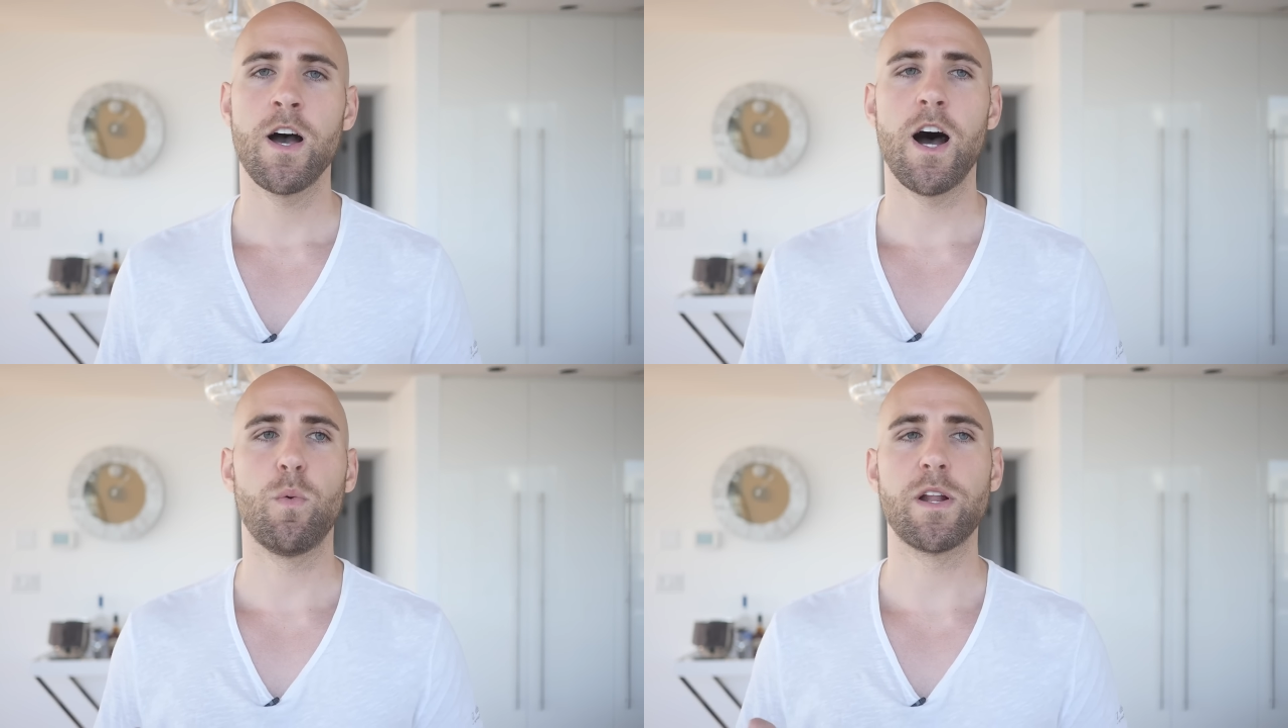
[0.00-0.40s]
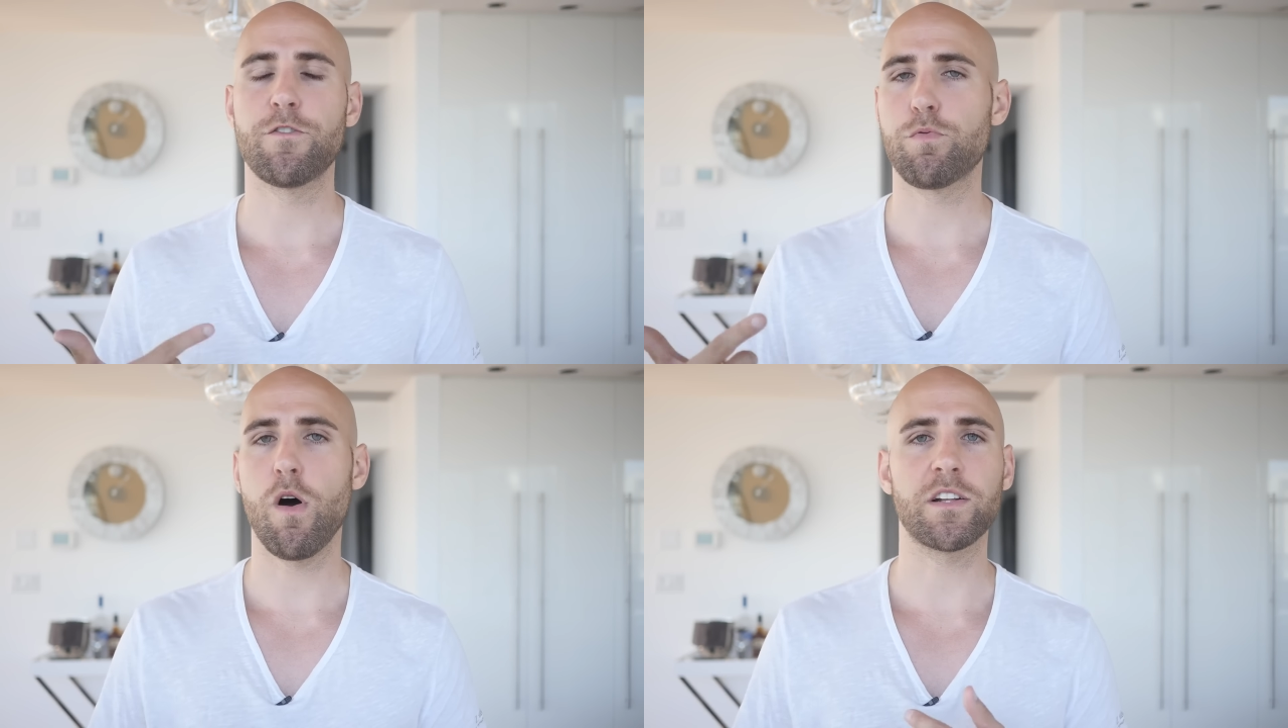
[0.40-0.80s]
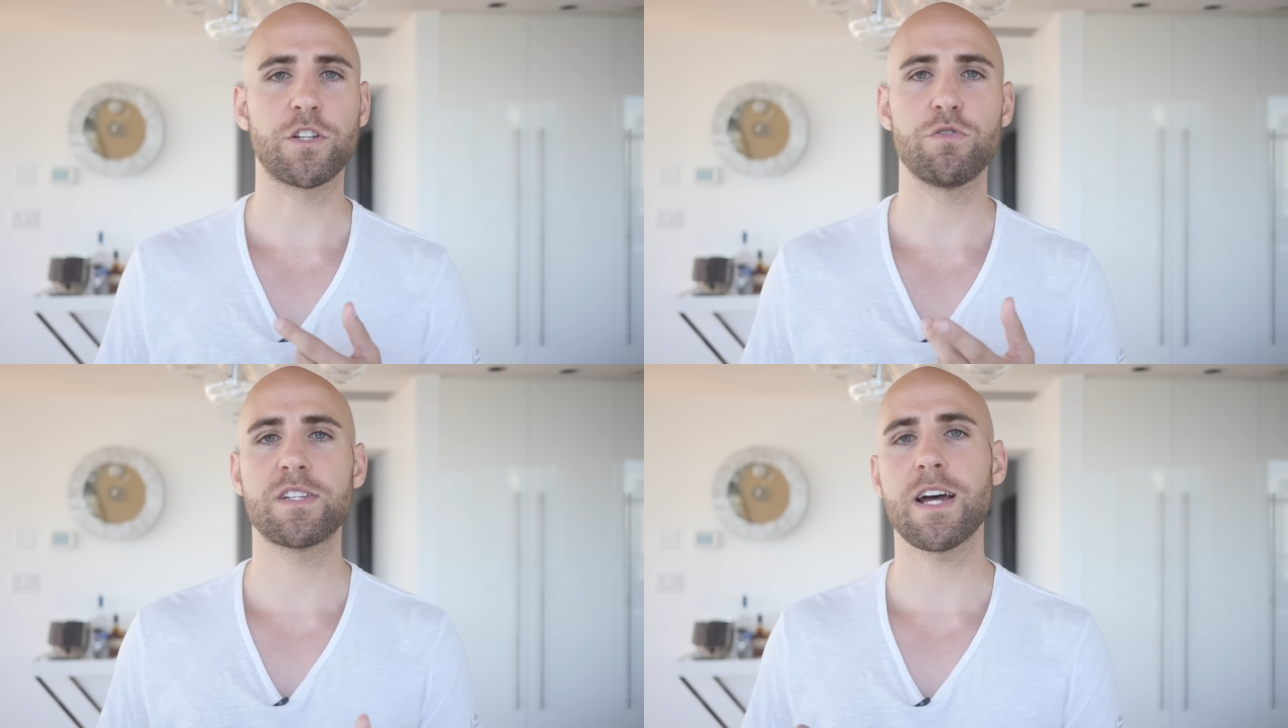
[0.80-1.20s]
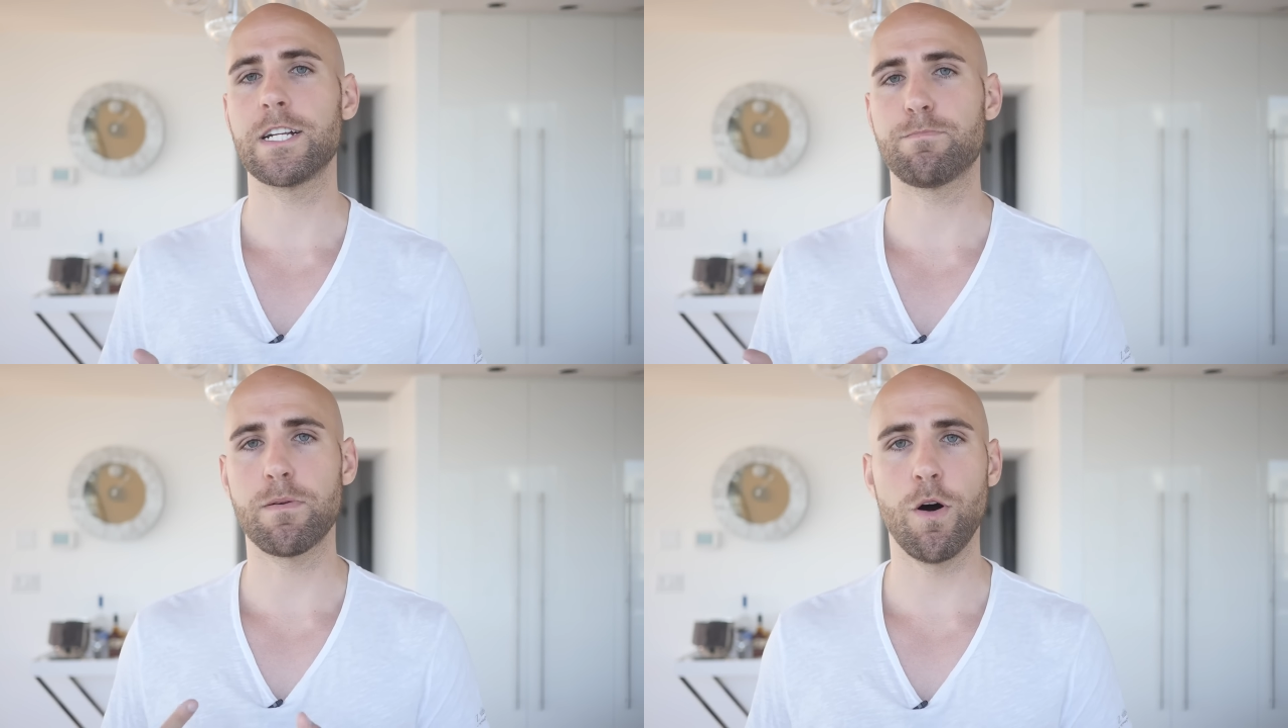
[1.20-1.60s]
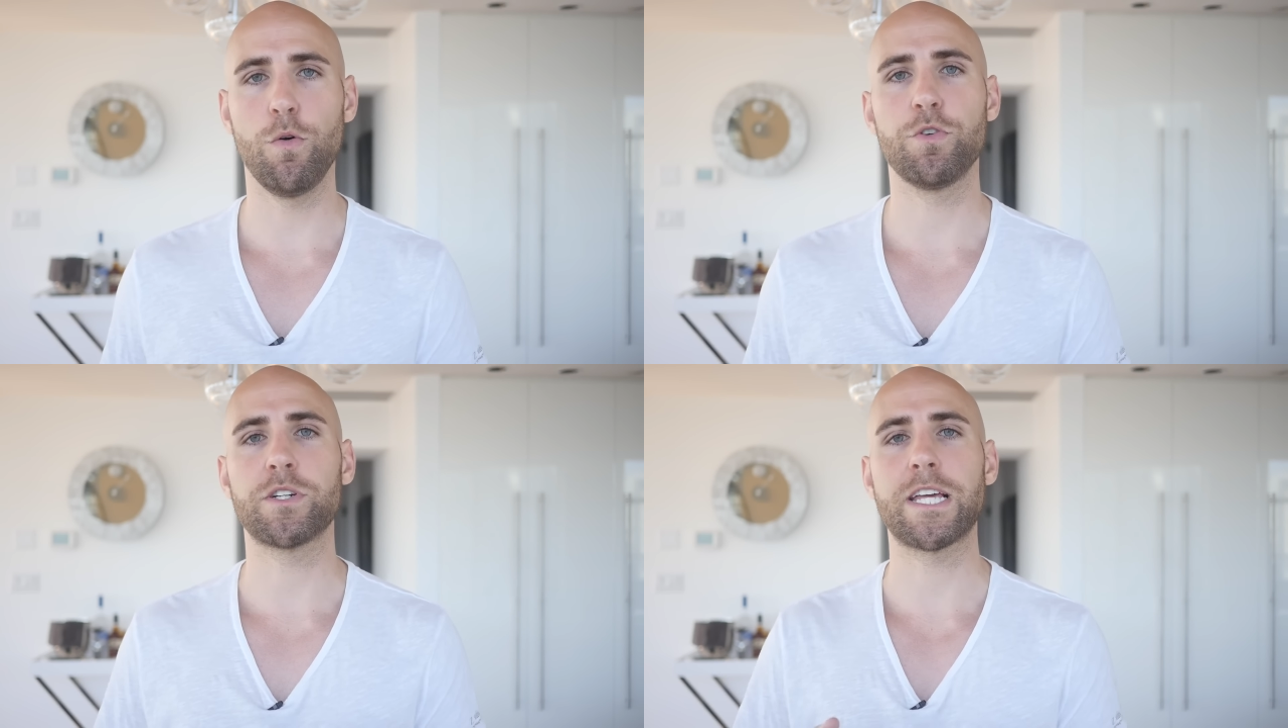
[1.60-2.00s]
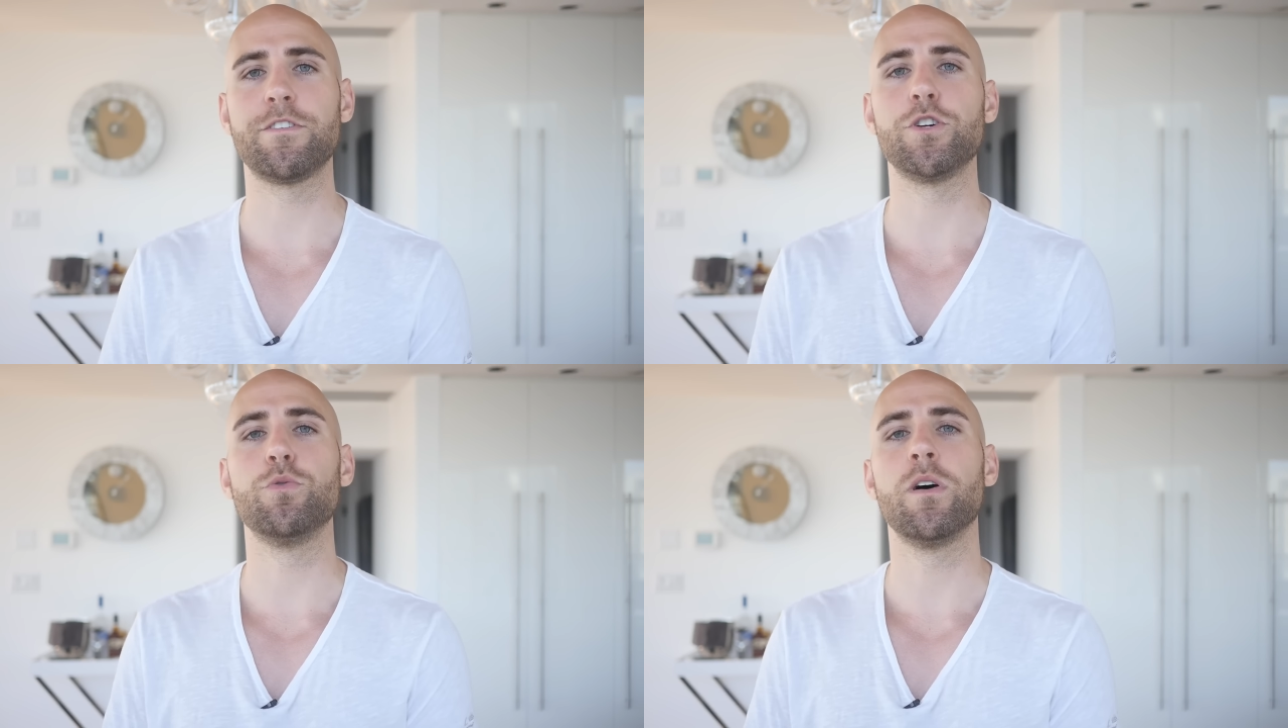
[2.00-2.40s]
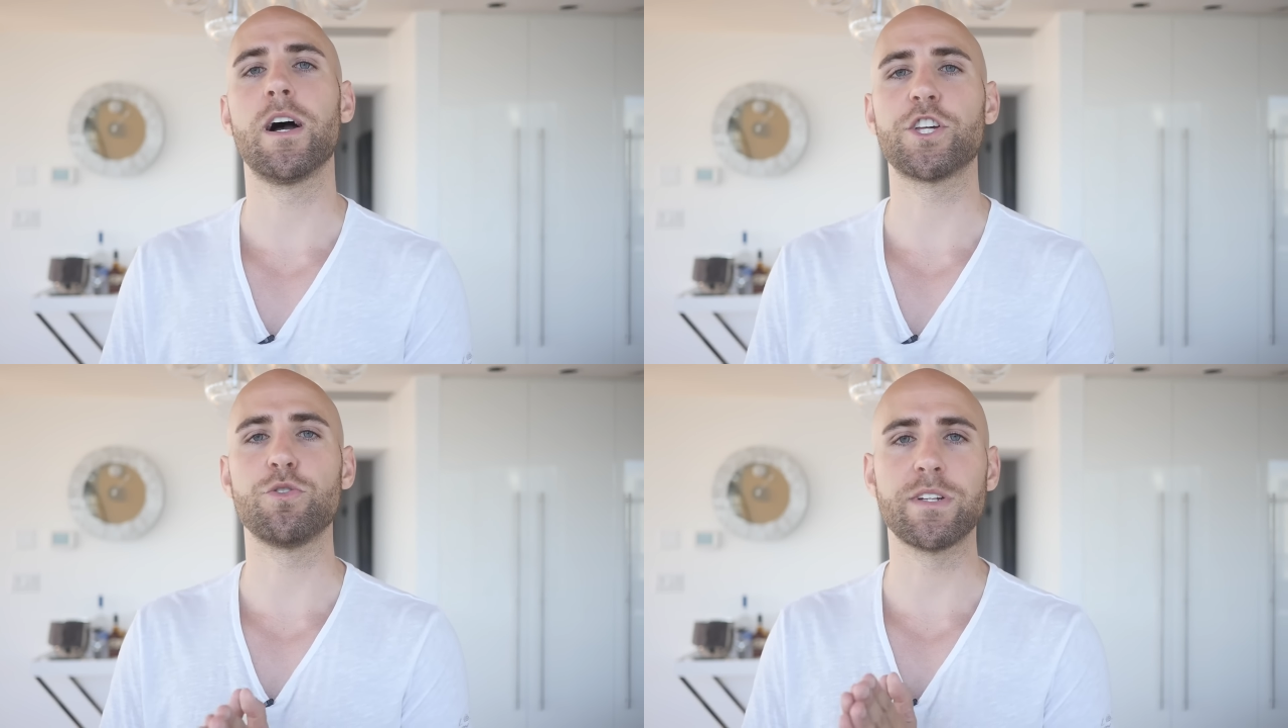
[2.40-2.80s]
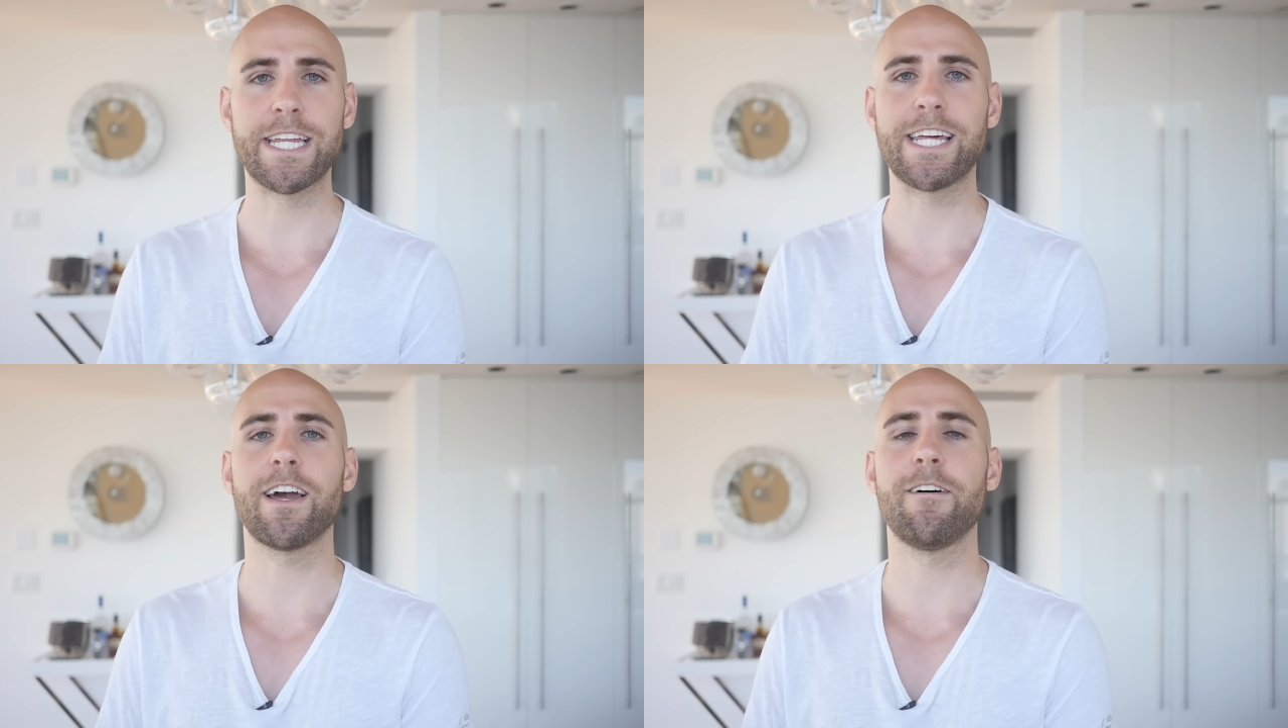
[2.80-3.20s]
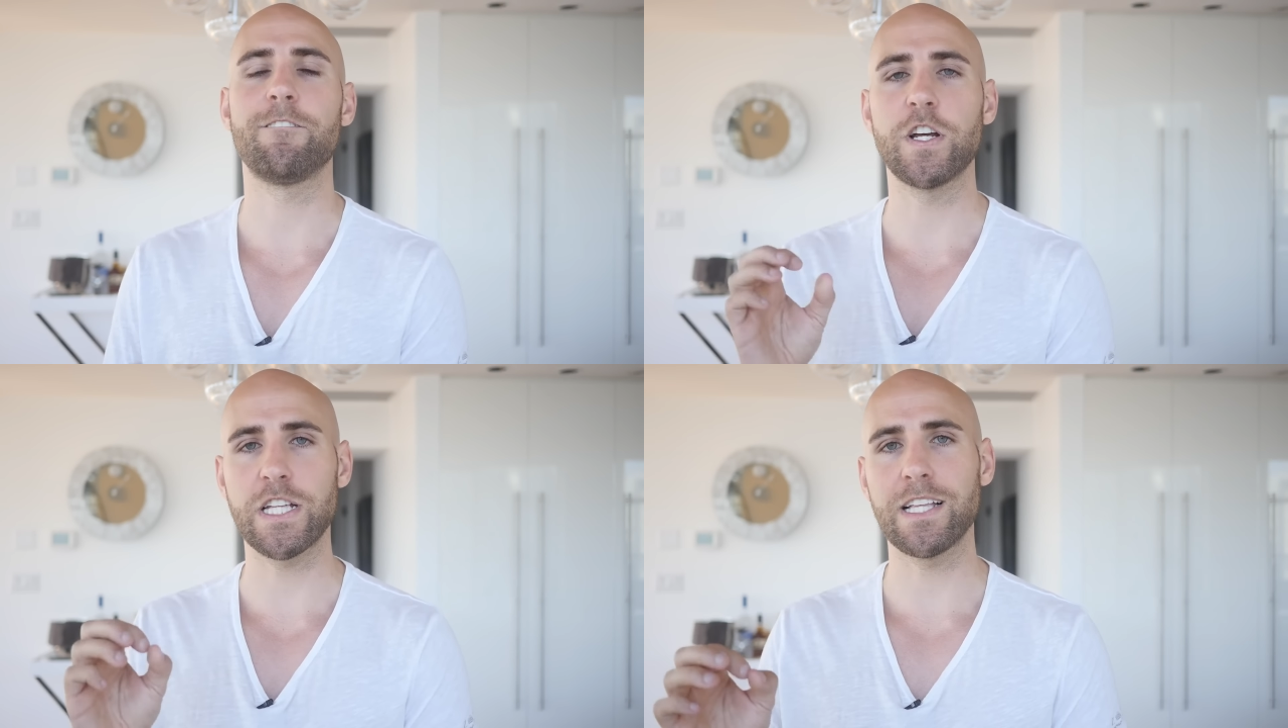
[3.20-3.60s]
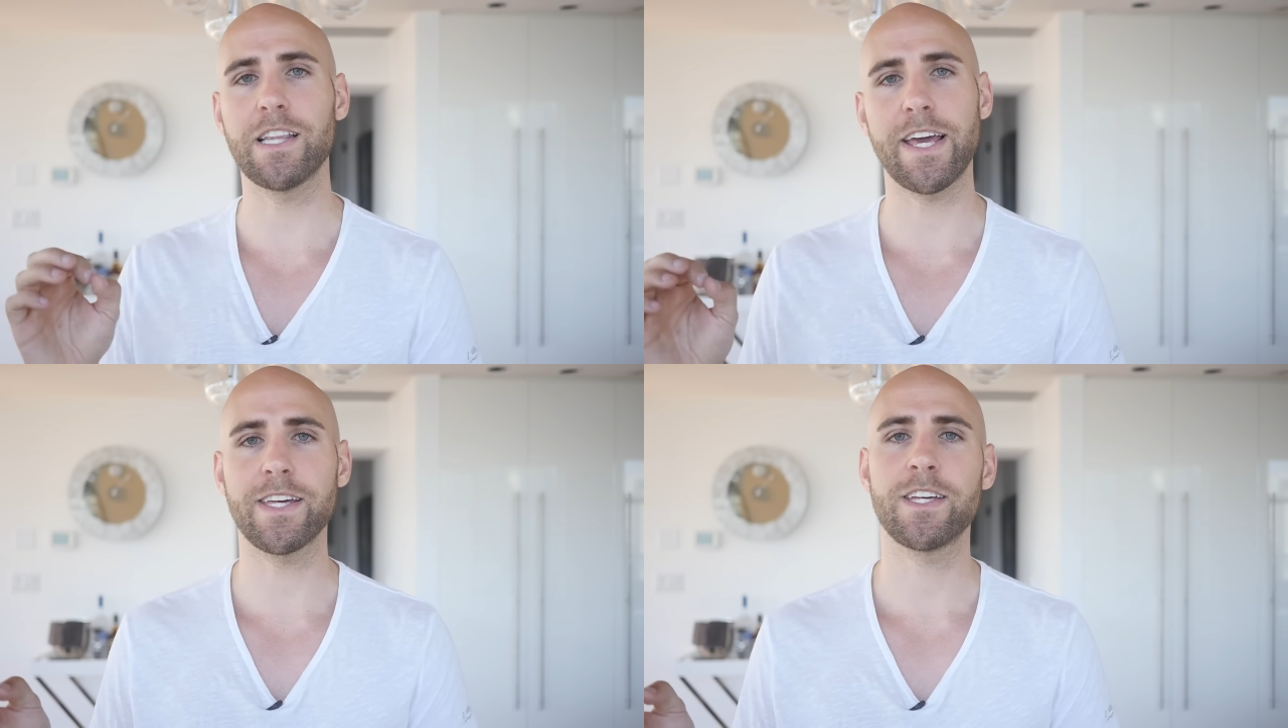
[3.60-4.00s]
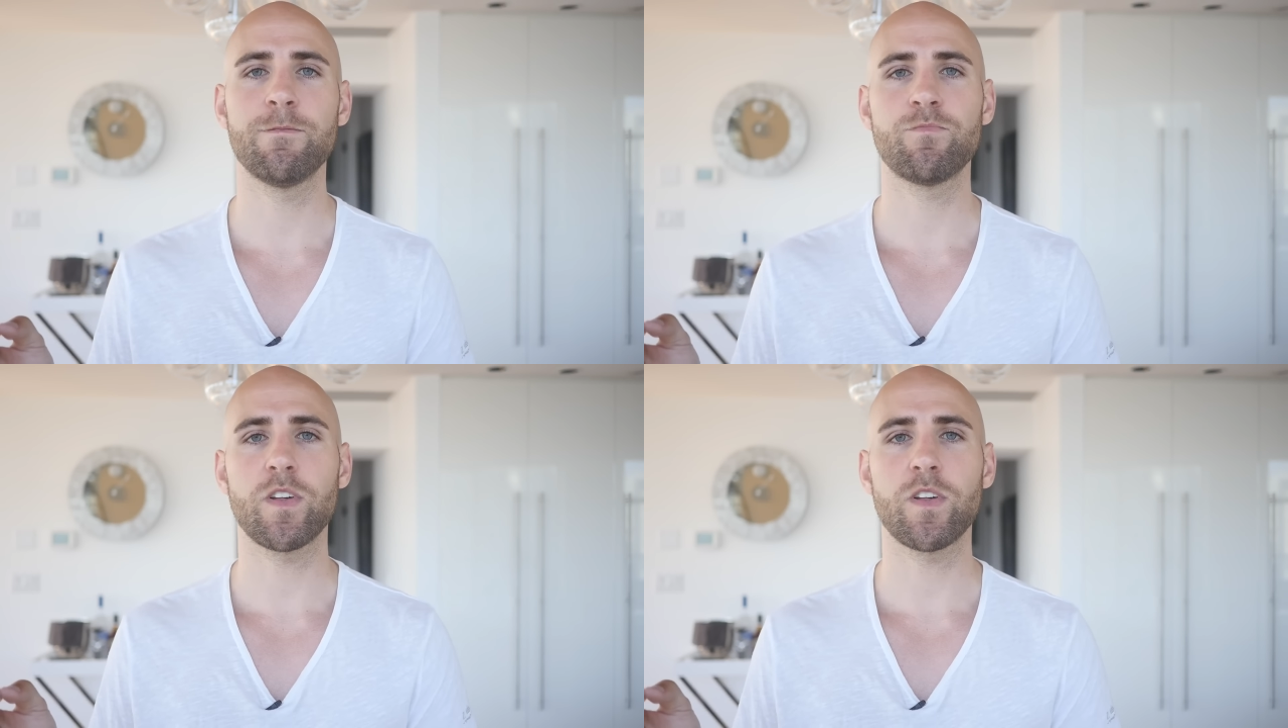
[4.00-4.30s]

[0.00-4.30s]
Uh, whatever product you decide to promote, they'll give you a unique affiliate link,